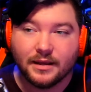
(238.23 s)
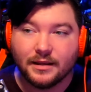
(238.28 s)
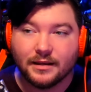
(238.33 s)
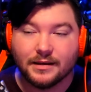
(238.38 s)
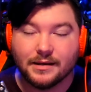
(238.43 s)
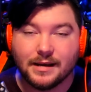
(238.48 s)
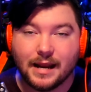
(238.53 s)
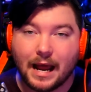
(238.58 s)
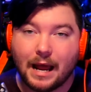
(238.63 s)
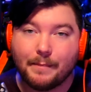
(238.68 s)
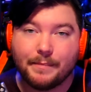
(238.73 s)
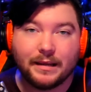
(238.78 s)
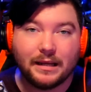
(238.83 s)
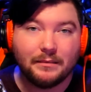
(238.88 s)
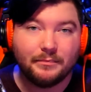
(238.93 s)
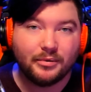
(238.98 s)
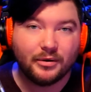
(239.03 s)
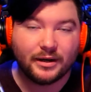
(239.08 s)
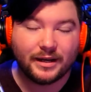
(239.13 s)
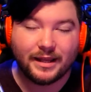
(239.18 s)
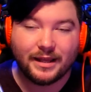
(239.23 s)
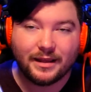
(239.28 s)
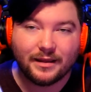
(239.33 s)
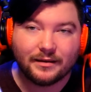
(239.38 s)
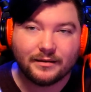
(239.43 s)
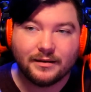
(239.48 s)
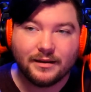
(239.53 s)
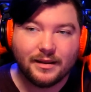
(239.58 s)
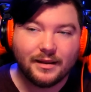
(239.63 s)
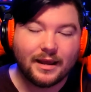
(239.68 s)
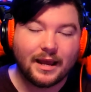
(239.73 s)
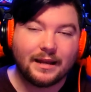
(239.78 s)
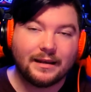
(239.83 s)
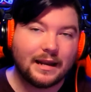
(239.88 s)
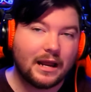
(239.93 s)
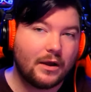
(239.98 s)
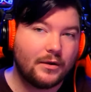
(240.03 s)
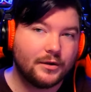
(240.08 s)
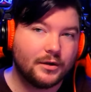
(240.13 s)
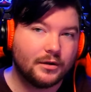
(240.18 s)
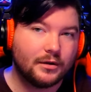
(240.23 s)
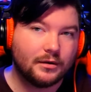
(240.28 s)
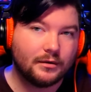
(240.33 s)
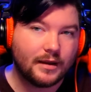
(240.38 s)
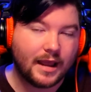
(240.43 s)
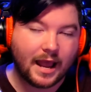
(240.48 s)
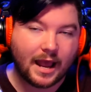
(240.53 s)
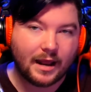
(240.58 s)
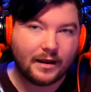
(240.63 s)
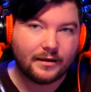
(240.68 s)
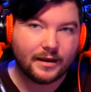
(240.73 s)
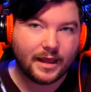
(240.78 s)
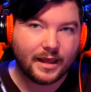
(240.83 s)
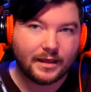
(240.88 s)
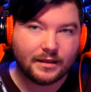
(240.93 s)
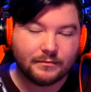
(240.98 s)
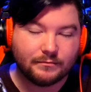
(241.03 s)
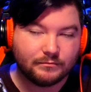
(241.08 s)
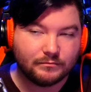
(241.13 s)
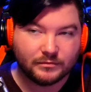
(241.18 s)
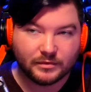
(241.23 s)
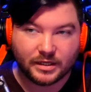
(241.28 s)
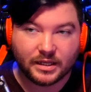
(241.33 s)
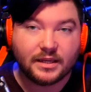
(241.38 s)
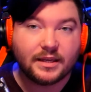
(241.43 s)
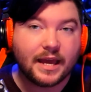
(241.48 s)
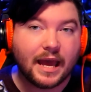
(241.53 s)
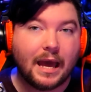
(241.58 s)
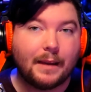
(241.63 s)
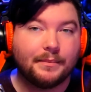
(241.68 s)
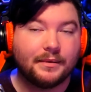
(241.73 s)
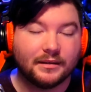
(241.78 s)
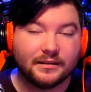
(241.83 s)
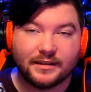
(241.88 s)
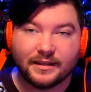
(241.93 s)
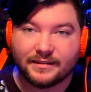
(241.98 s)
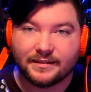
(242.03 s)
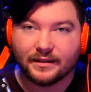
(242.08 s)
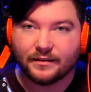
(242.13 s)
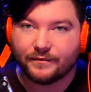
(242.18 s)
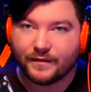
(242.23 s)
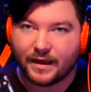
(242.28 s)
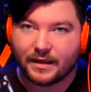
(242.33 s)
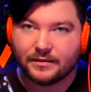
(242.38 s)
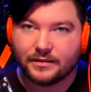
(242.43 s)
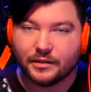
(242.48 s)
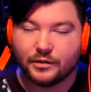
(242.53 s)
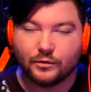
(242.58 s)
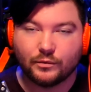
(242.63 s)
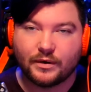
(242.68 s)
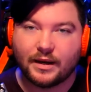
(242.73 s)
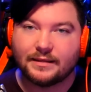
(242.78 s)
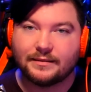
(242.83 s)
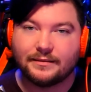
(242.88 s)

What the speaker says: not being put in, and now you're at a kneecapped disadvantage, whereas the